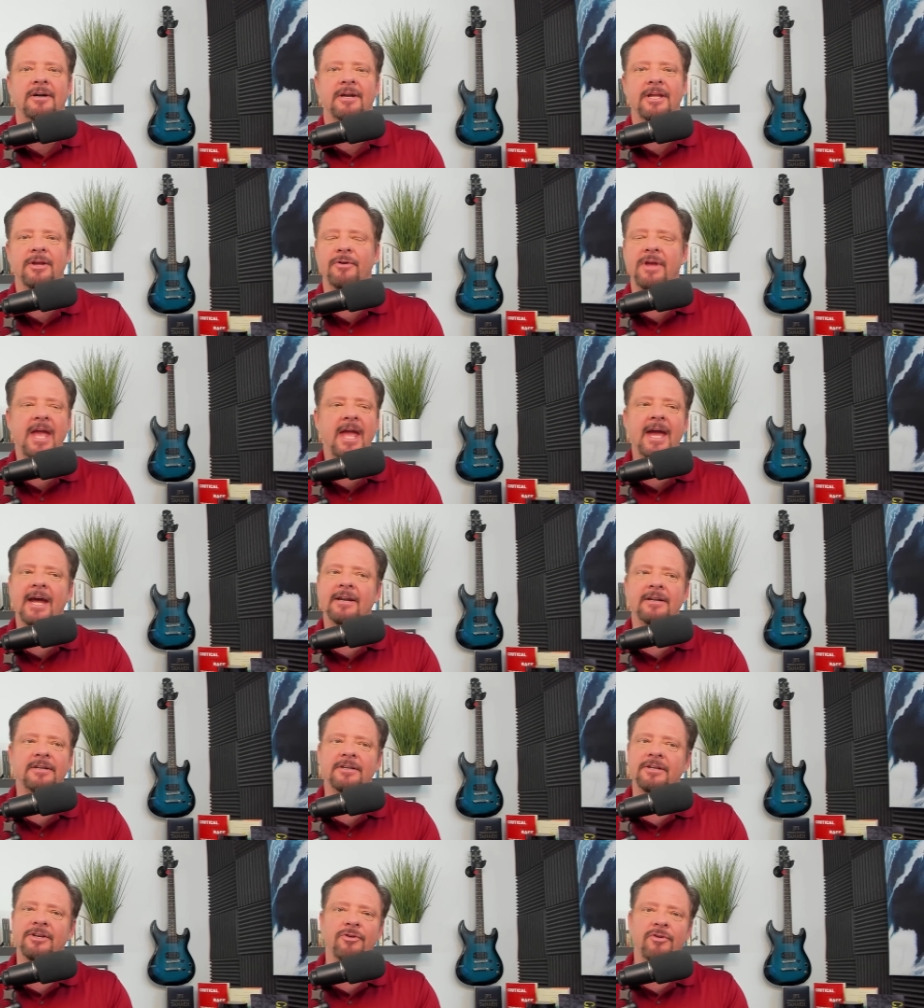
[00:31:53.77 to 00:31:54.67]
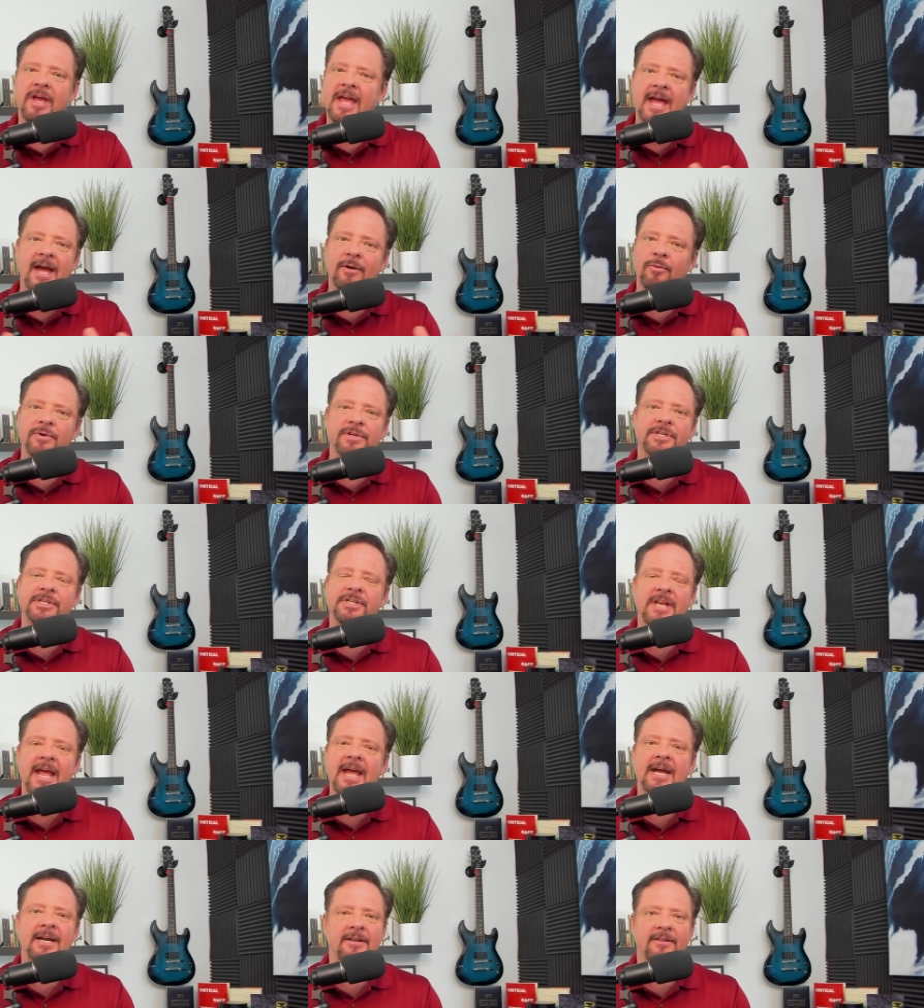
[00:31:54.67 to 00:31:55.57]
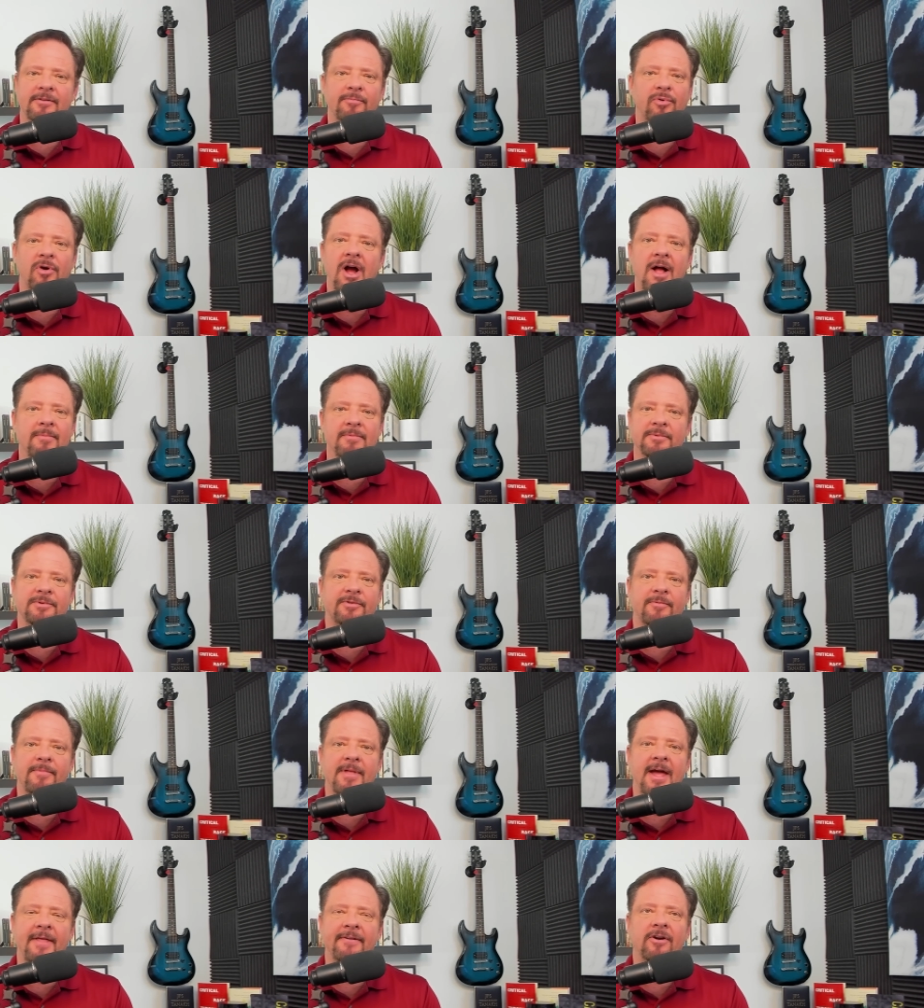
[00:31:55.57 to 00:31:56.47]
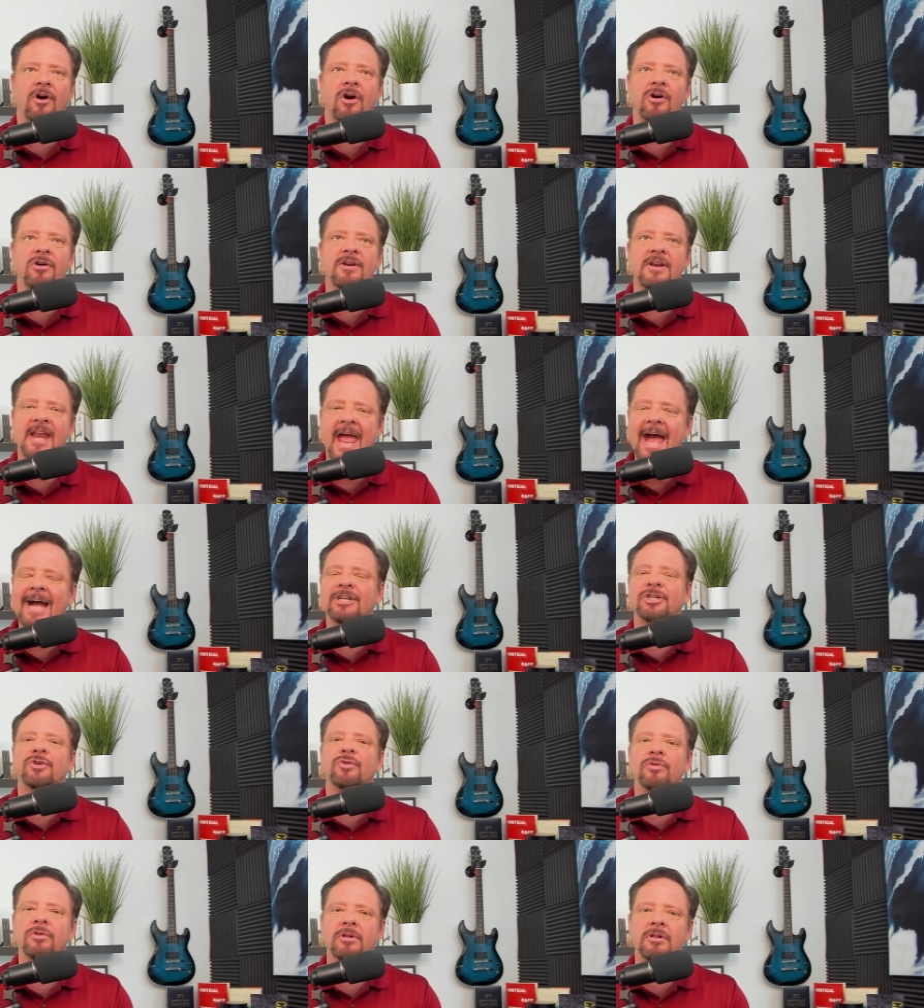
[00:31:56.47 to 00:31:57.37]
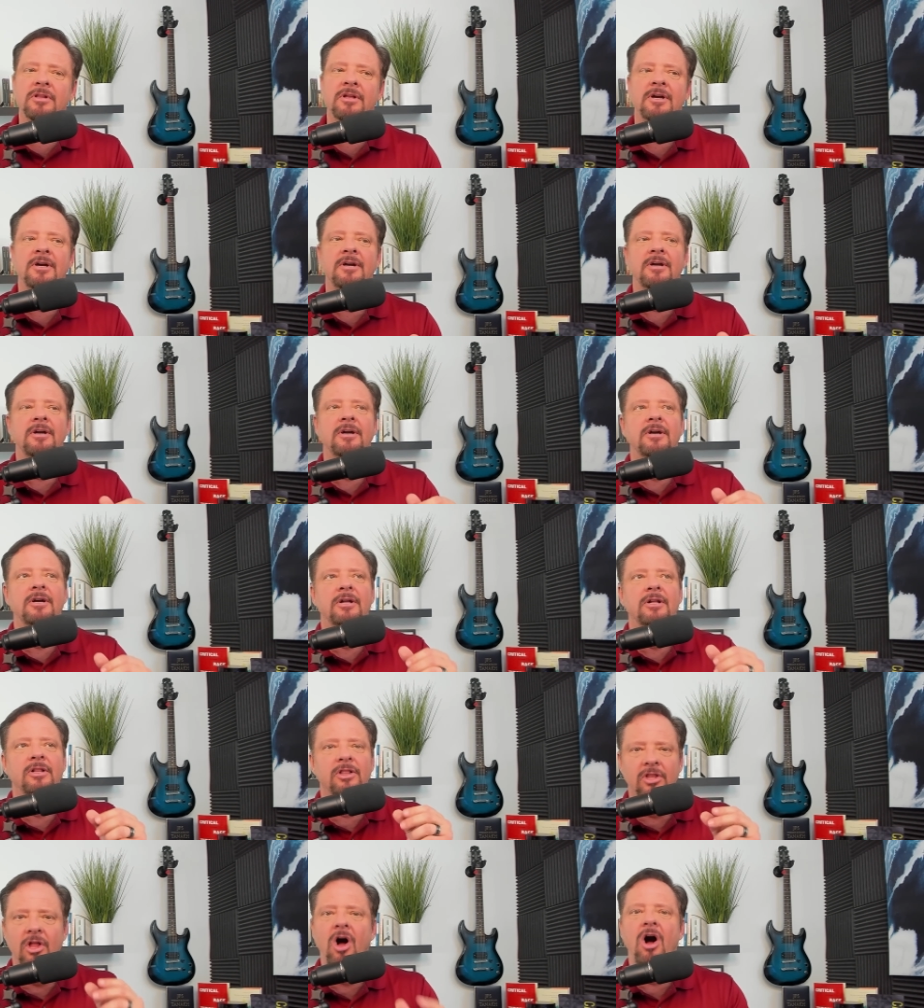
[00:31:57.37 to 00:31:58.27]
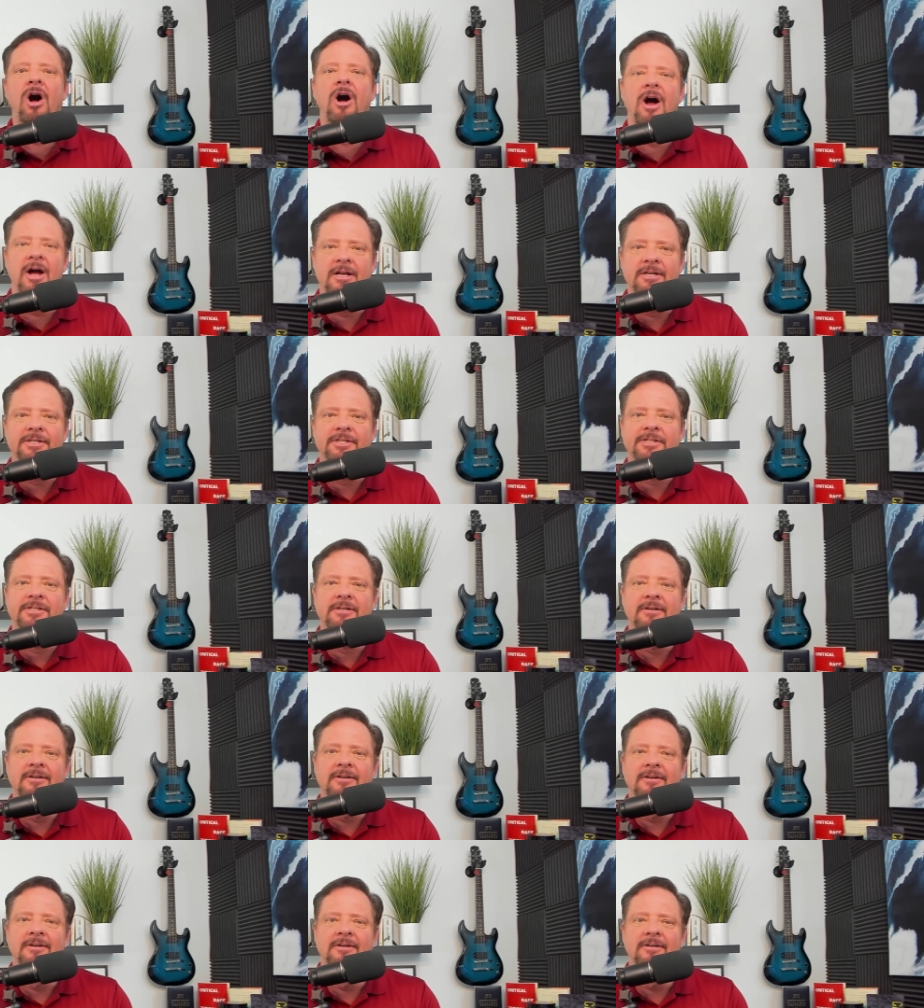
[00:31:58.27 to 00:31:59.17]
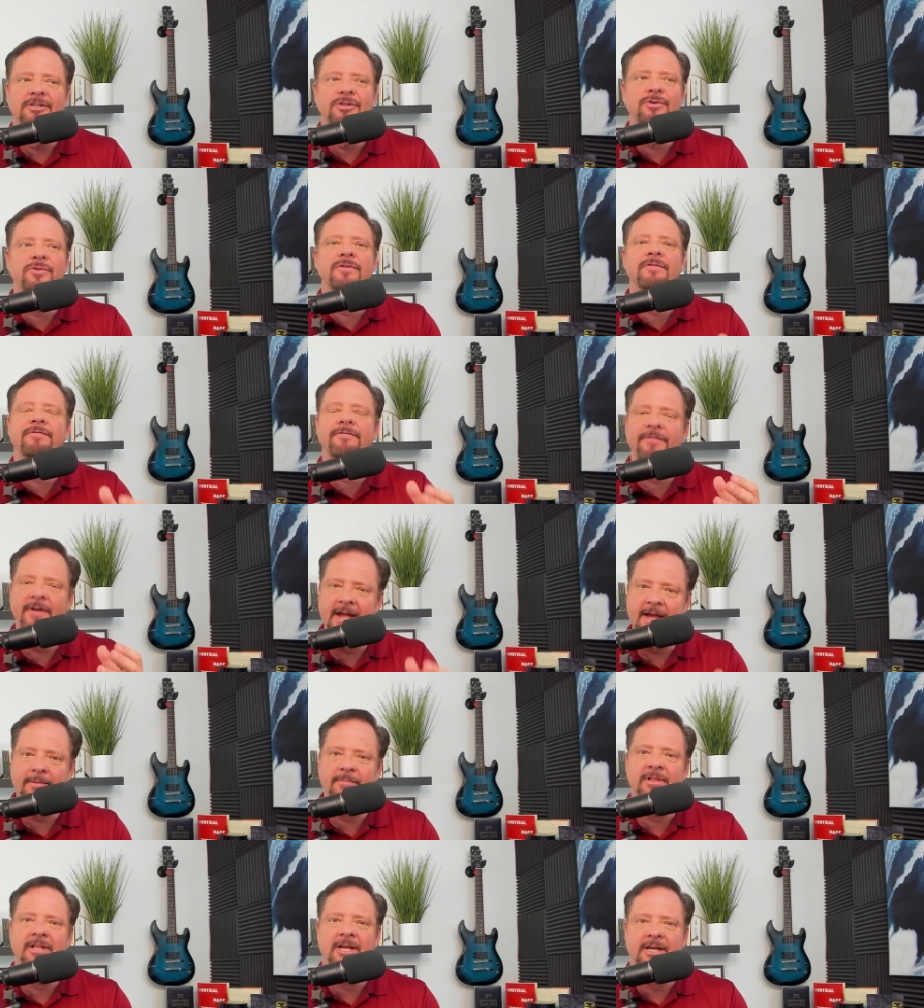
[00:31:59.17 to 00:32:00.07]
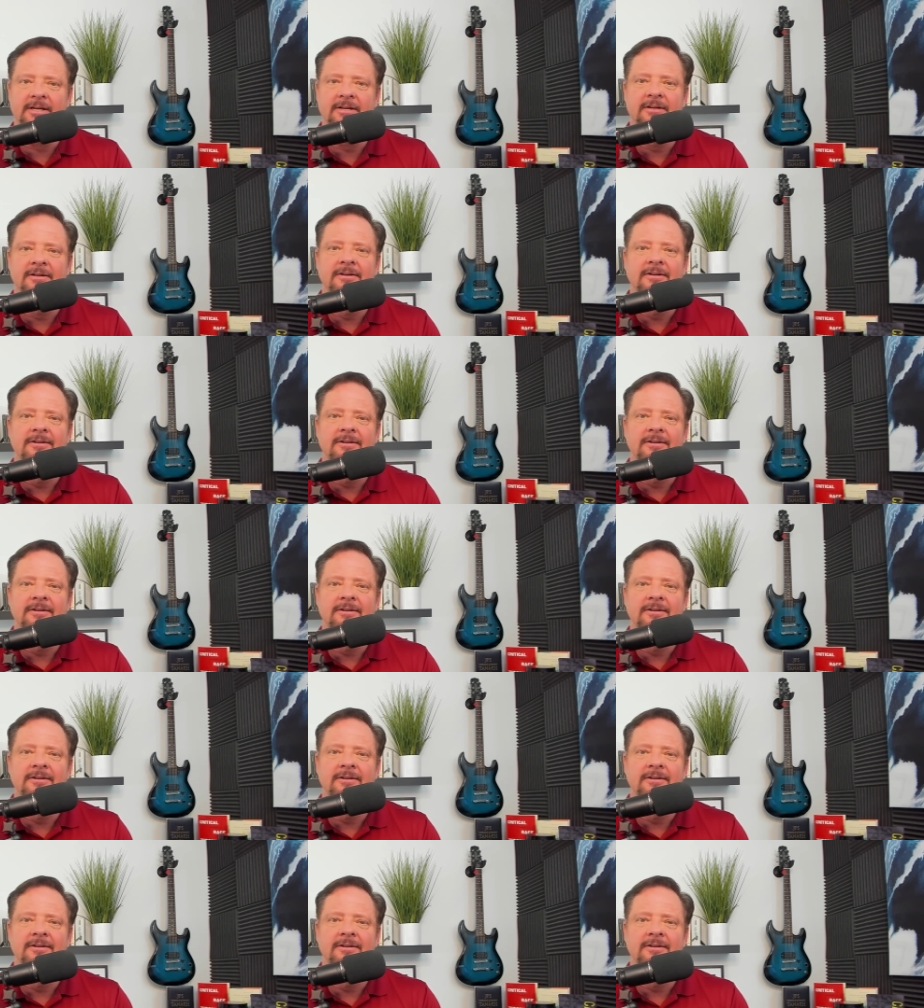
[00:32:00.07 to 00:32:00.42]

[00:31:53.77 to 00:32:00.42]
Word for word: You can't withstand the problems from that. There are natural laws to the family.